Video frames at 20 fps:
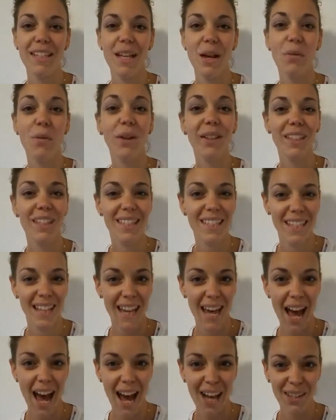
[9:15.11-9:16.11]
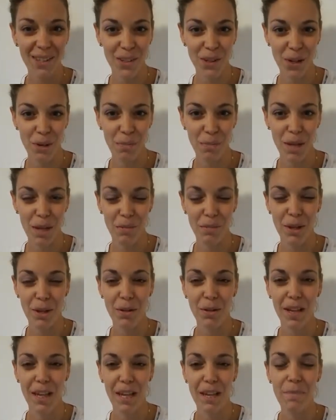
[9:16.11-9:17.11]
I want to say hi to your baby,
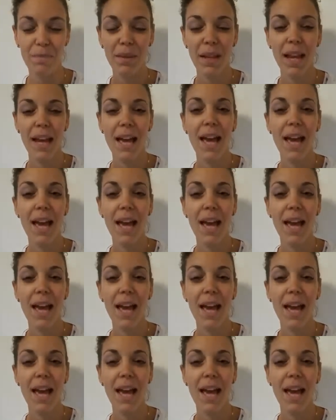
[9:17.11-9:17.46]
okay?